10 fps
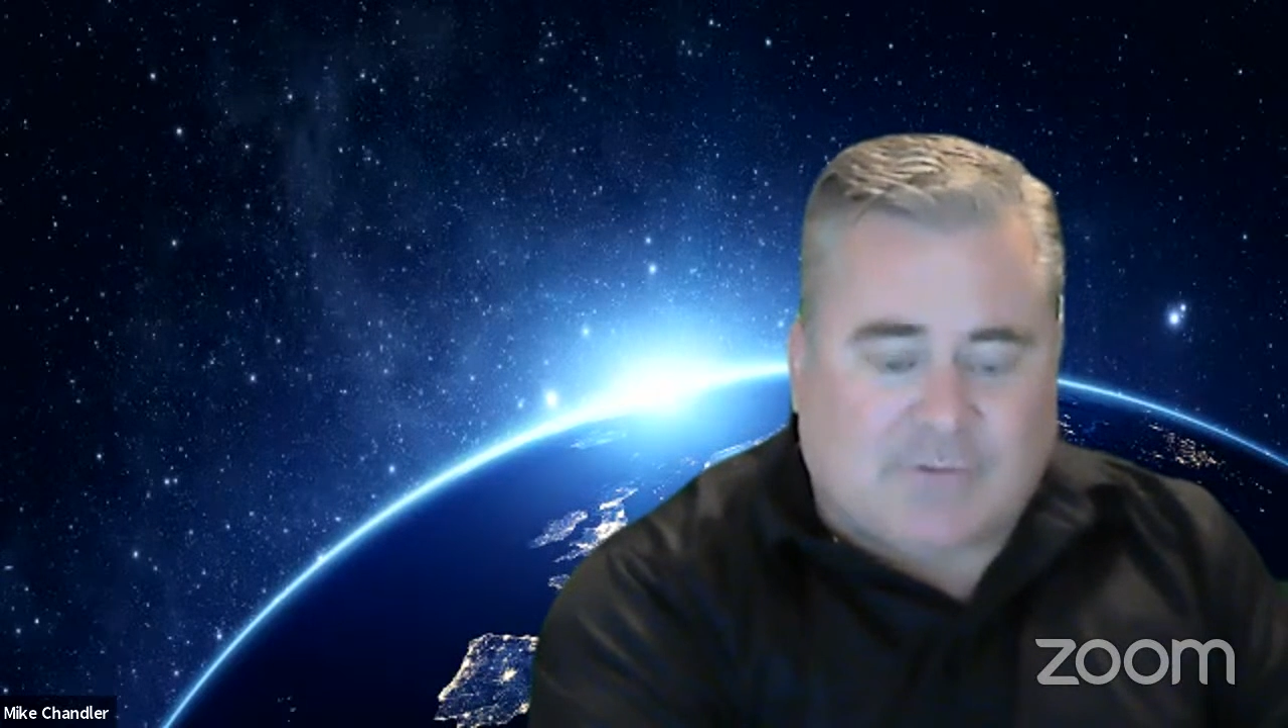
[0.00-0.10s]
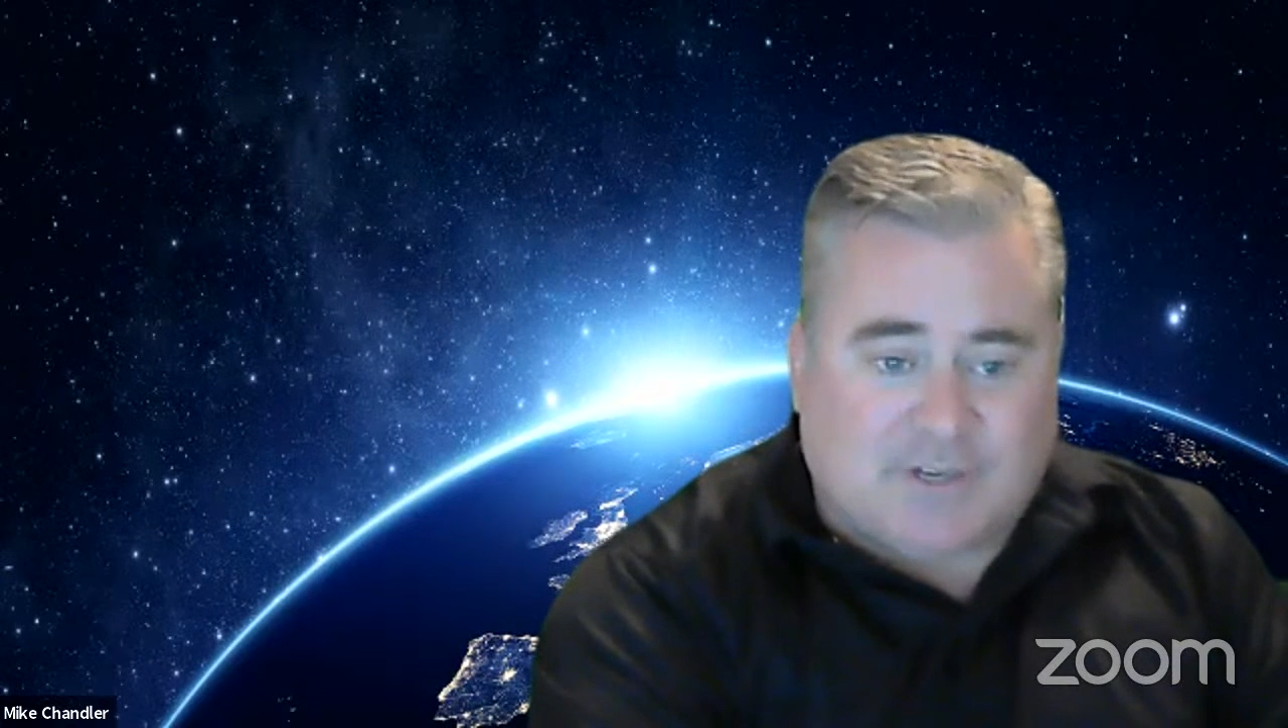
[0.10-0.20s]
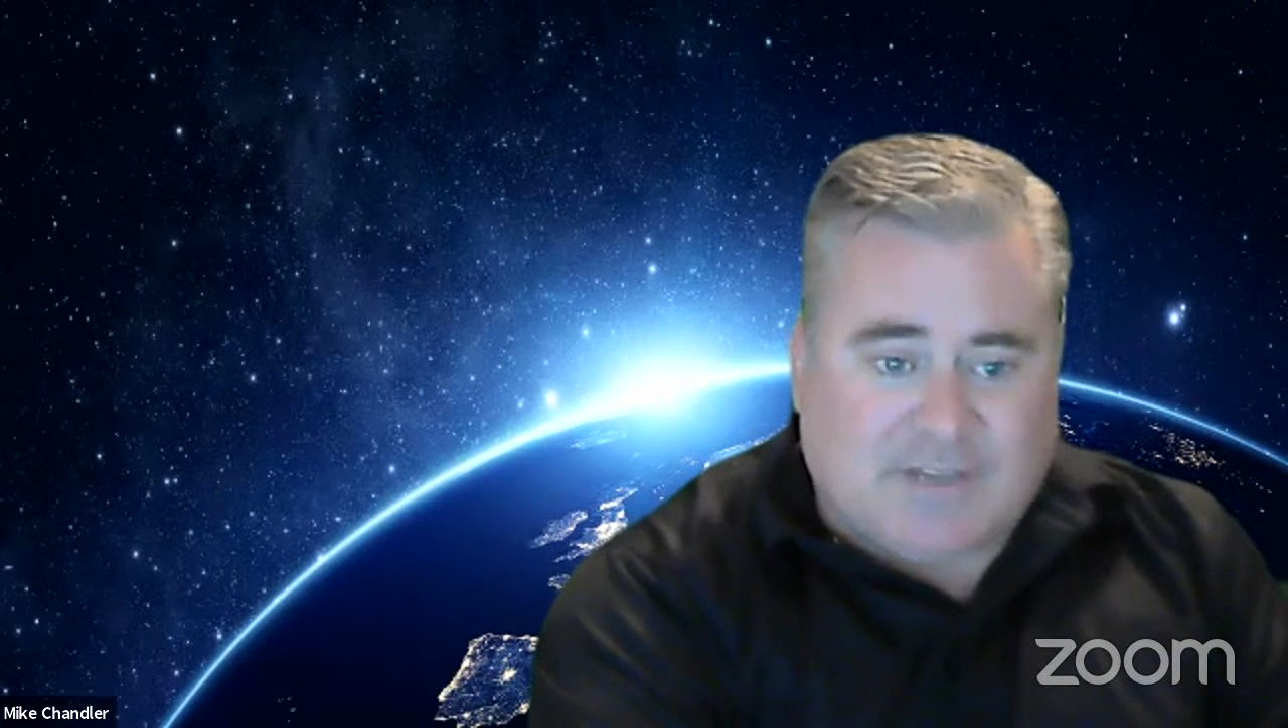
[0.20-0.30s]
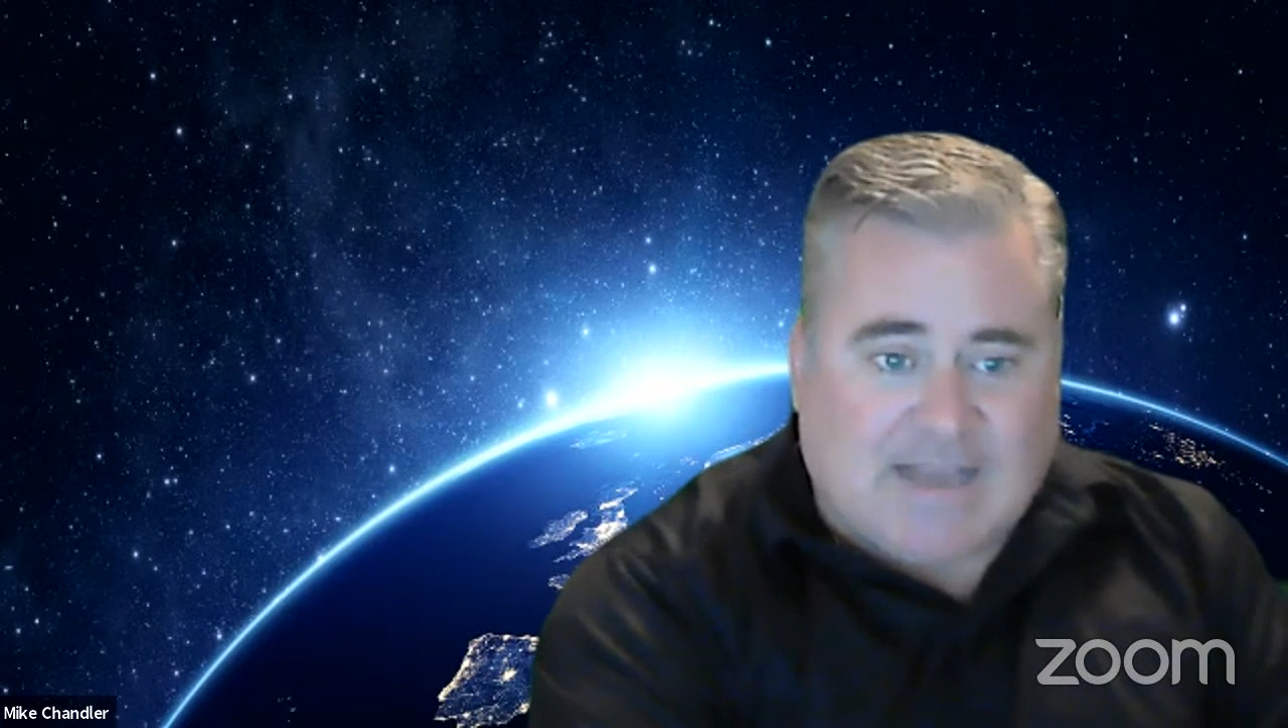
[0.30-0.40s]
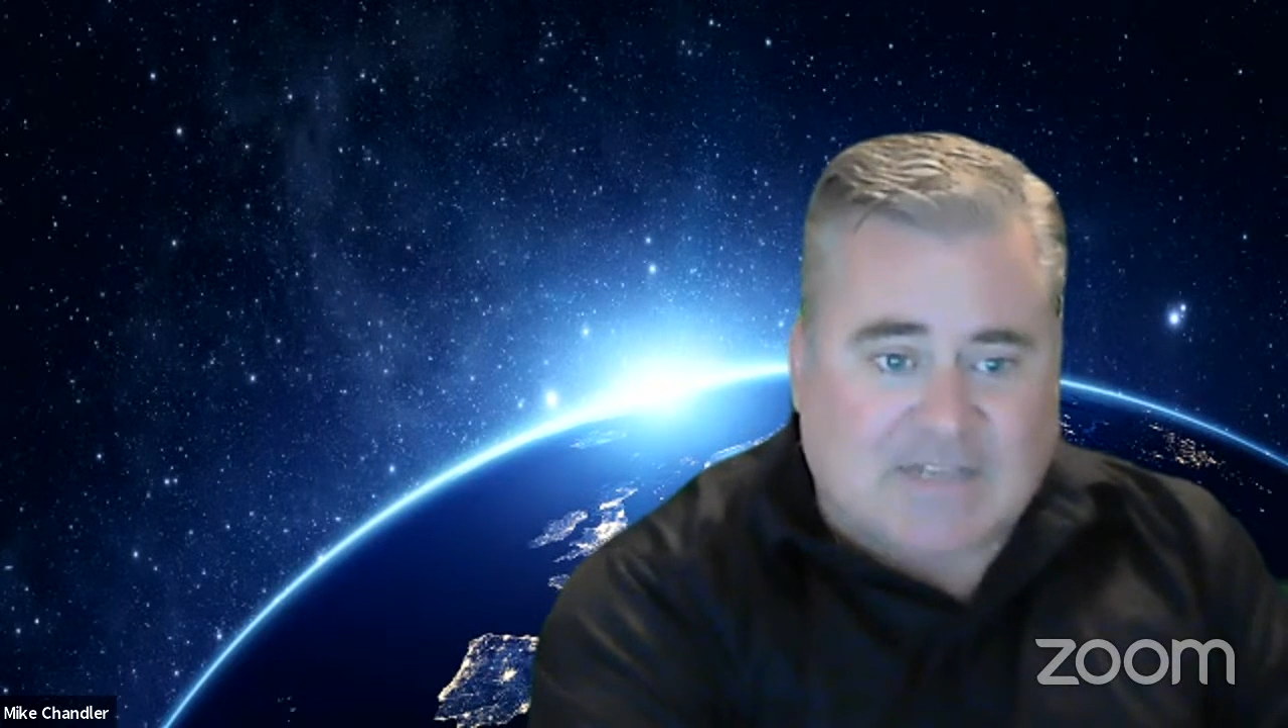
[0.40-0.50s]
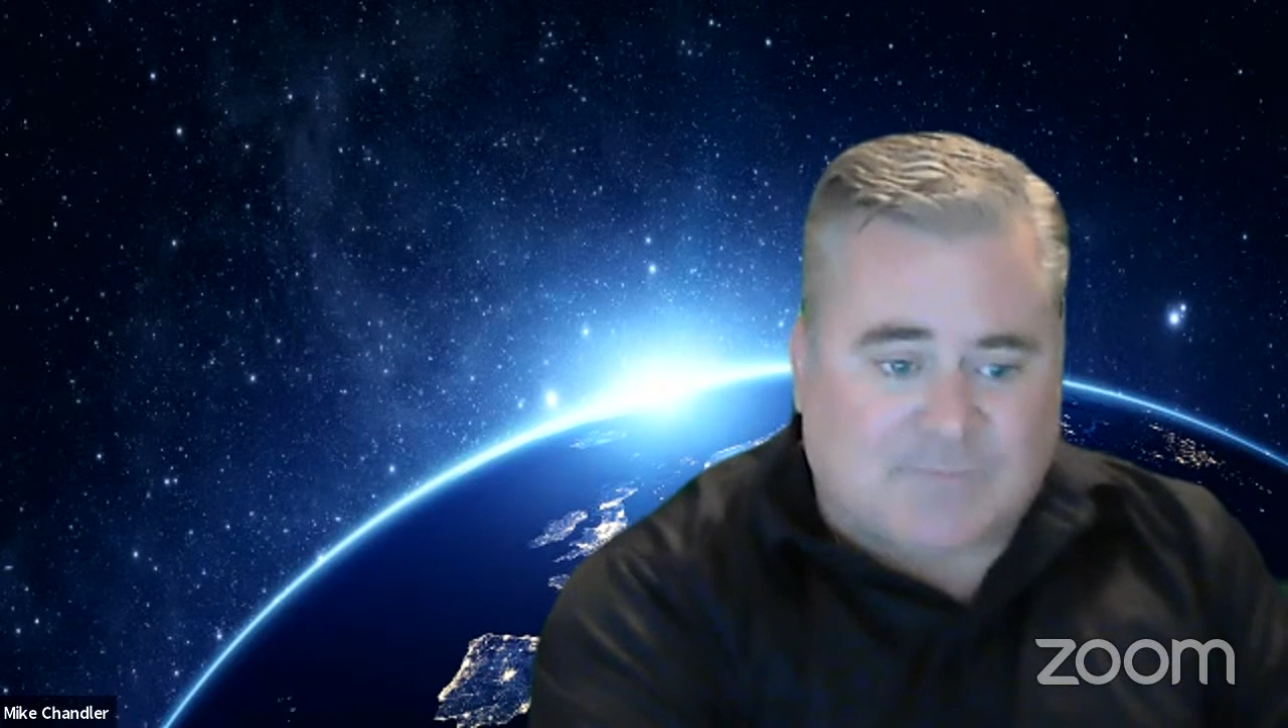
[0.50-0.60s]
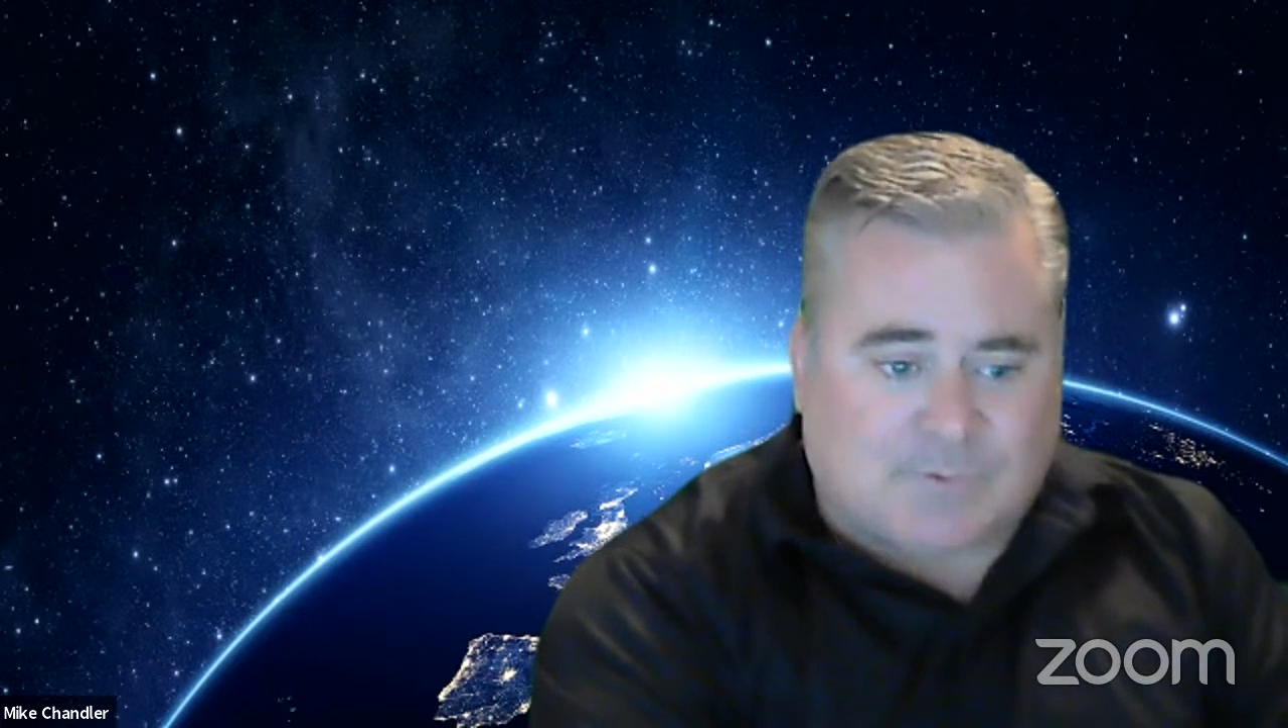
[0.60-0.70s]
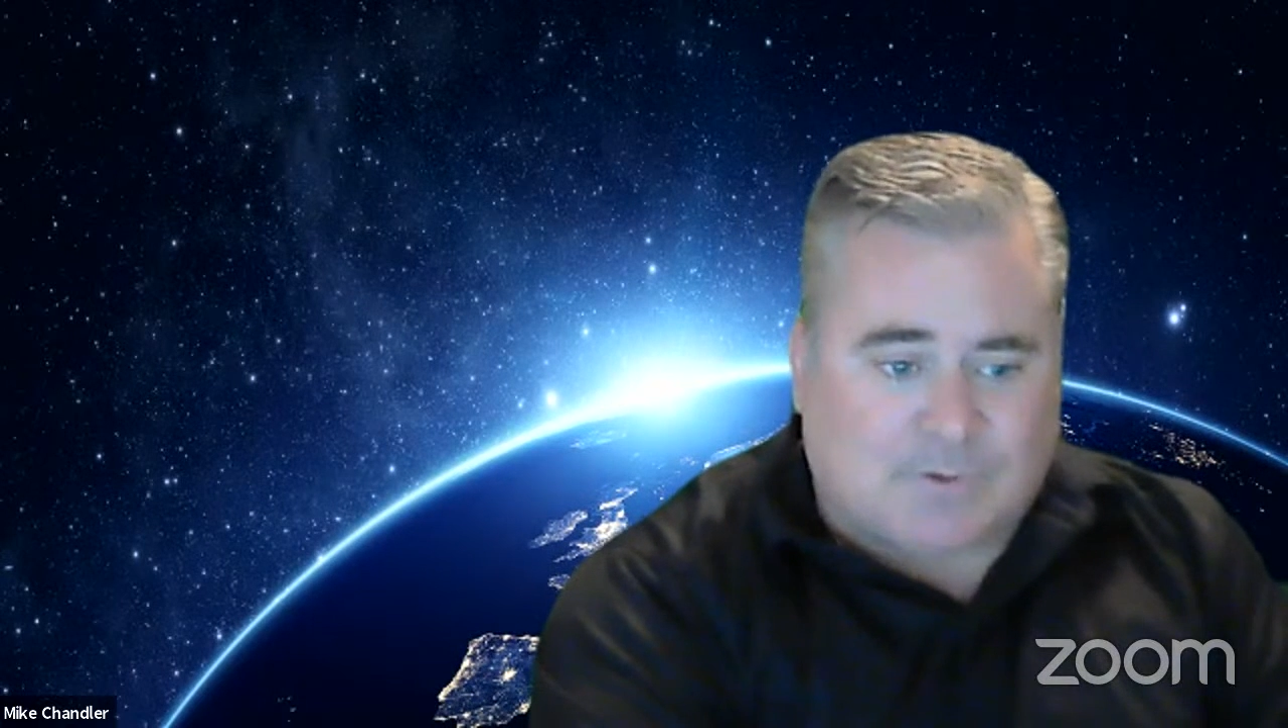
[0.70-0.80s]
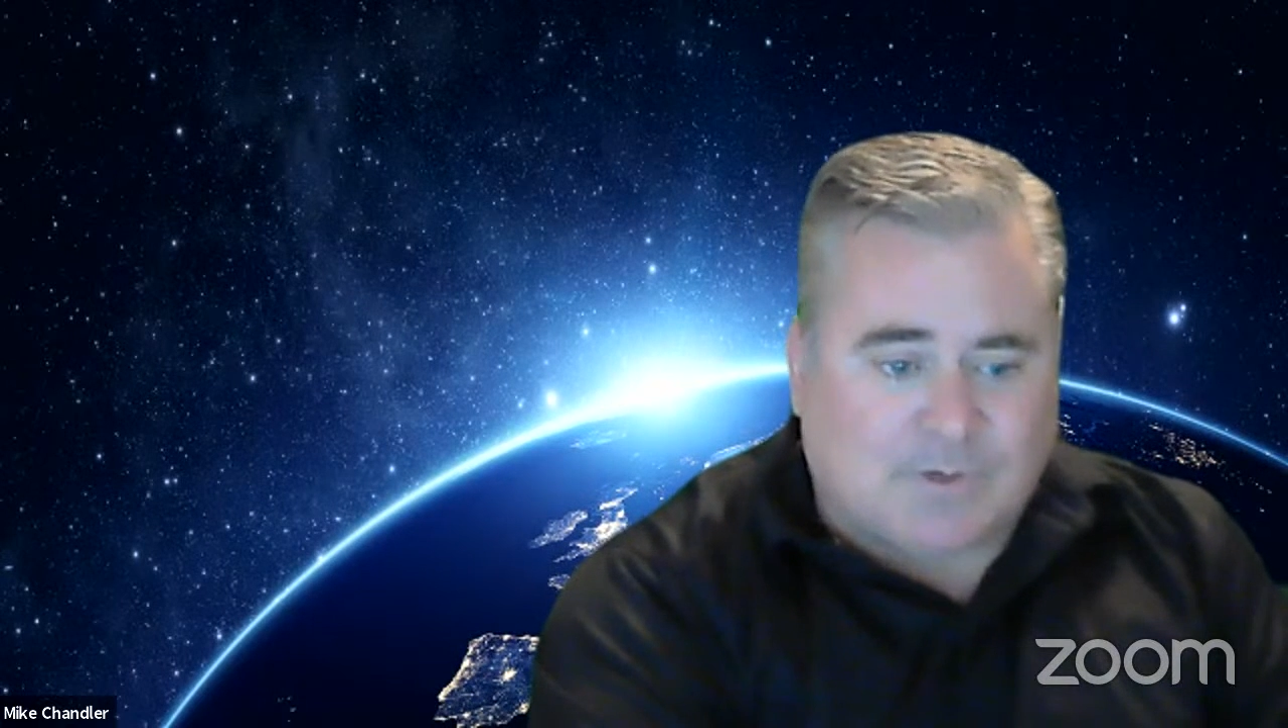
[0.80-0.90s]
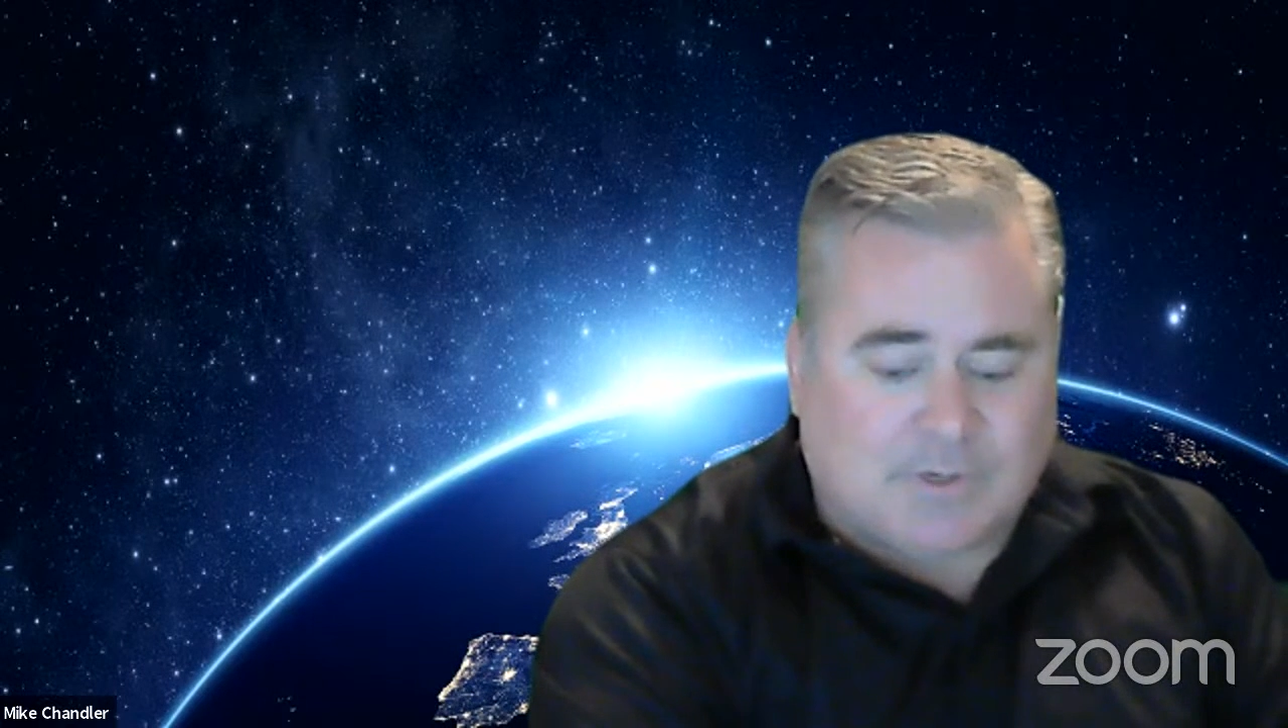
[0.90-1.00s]
for attacks
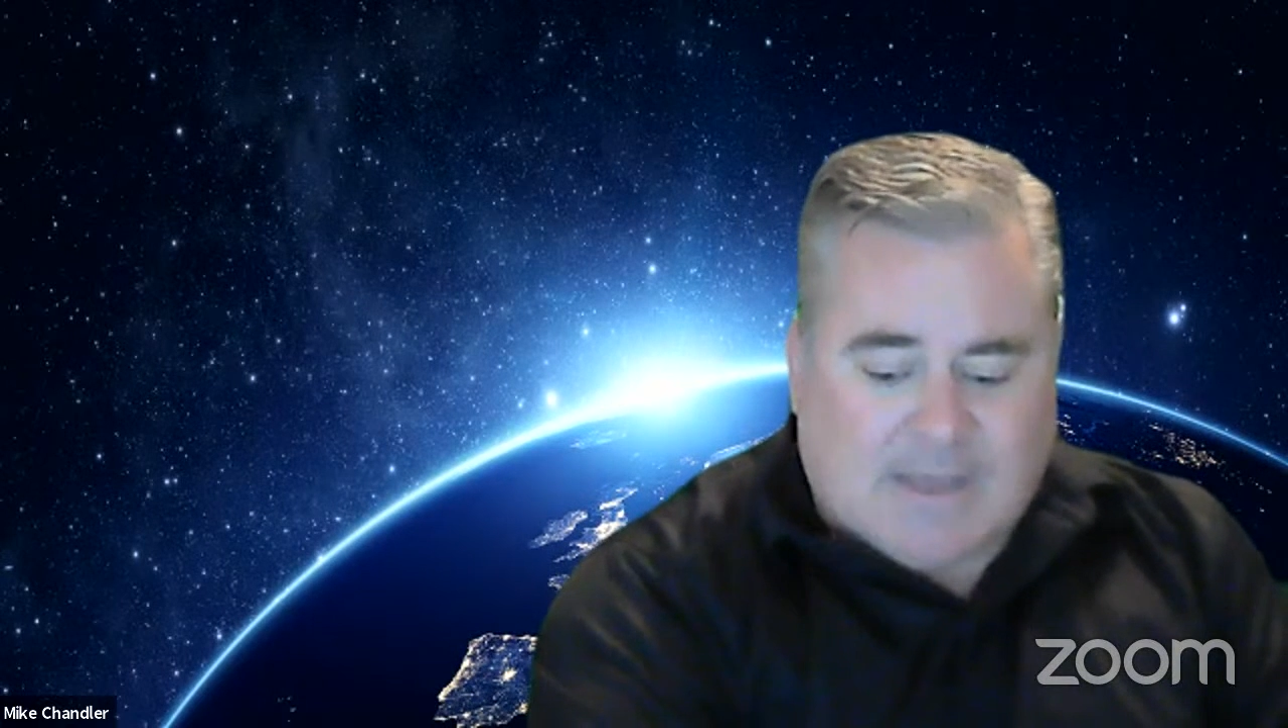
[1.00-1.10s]
for